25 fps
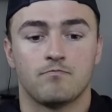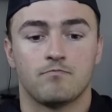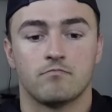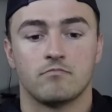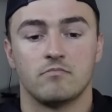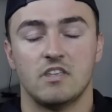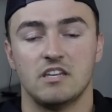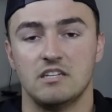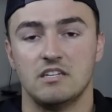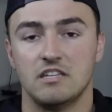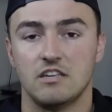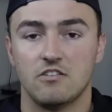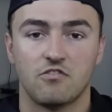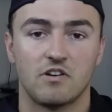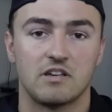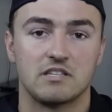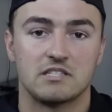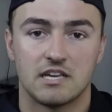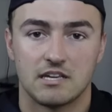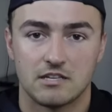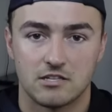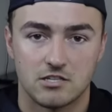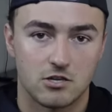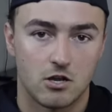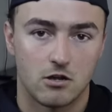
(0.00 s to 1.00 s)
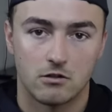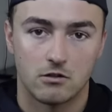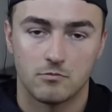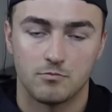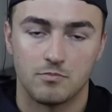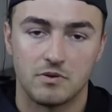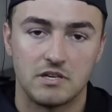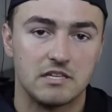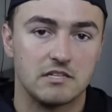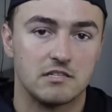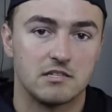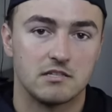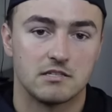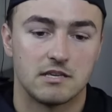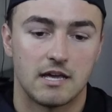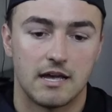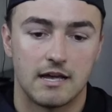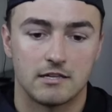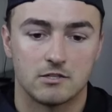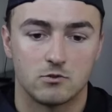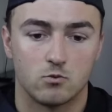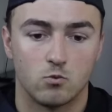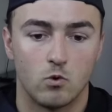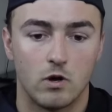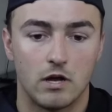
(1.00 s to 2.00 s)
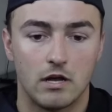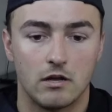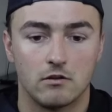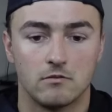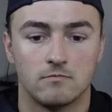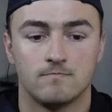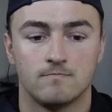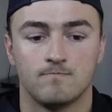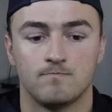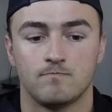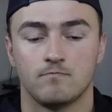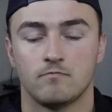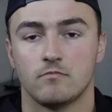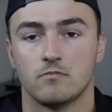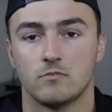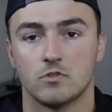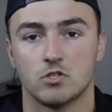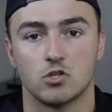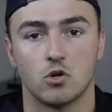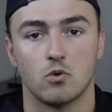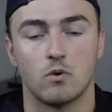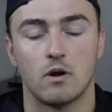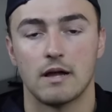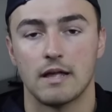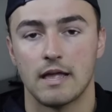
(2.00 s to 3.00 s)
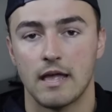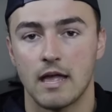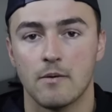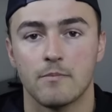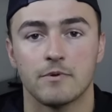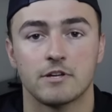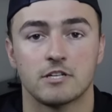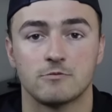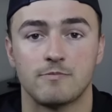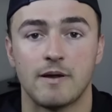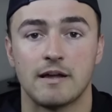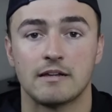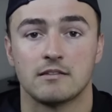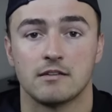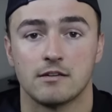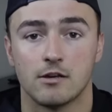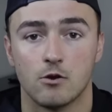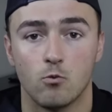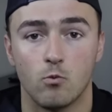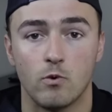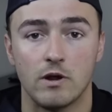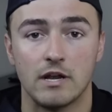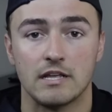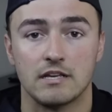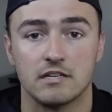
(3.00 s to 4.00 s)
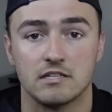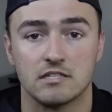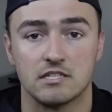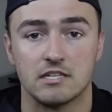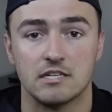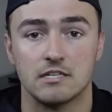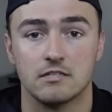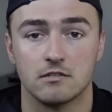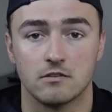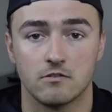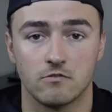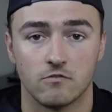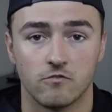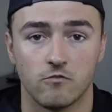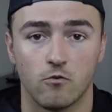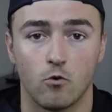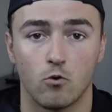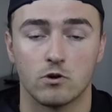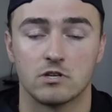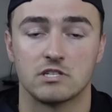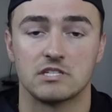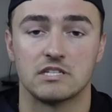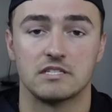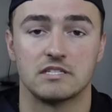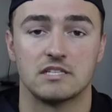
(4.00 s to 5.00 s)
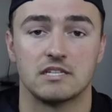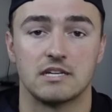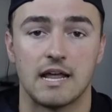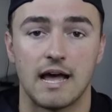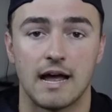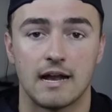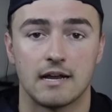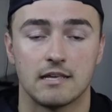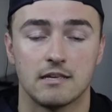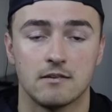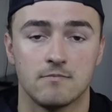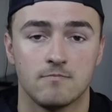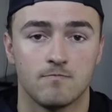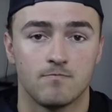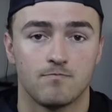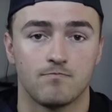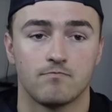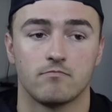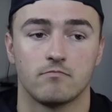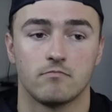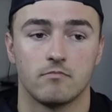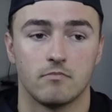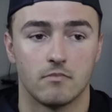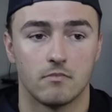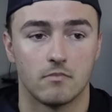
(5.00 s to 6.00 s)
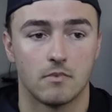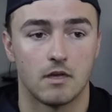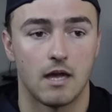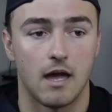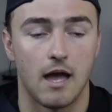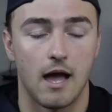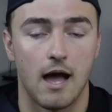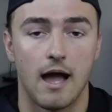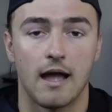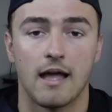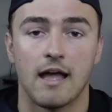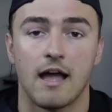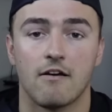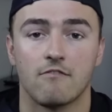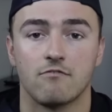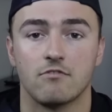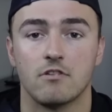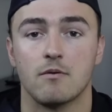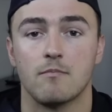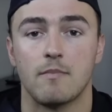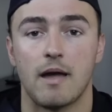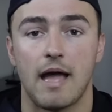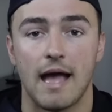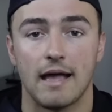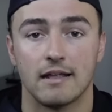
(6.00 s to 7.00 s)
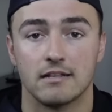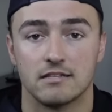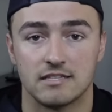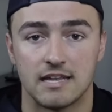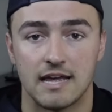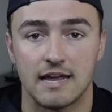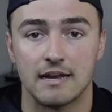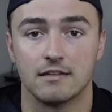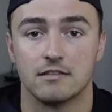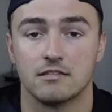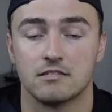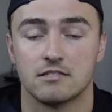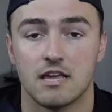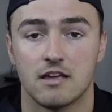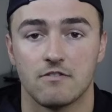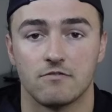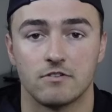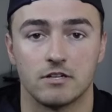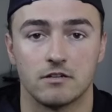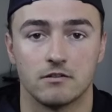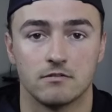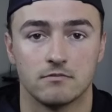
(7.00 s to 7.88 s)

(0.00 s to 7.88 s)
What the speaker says: The defense has solid pieces as well, so I am expecting a winning season for Cincinnati. I have them at 10-7.